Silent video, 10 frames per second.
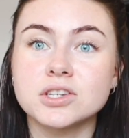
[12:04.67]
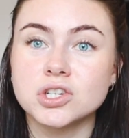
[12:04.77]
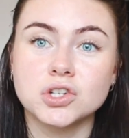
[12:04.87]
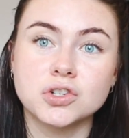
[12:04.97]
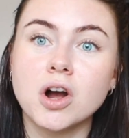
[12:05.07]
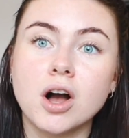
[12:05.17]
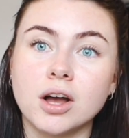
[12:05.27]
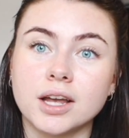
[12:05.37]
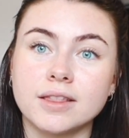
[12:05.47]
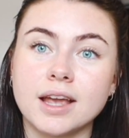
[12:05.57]
is
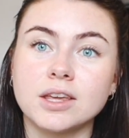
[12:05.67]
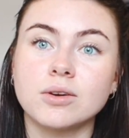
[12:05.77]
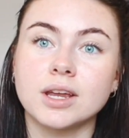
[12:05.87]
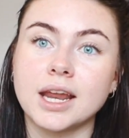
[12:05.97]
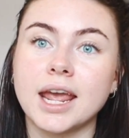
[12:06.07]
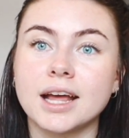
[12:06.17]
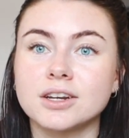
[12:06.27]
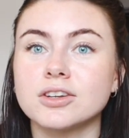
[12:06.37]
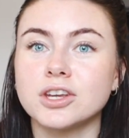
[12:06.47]
strong and that you can handle,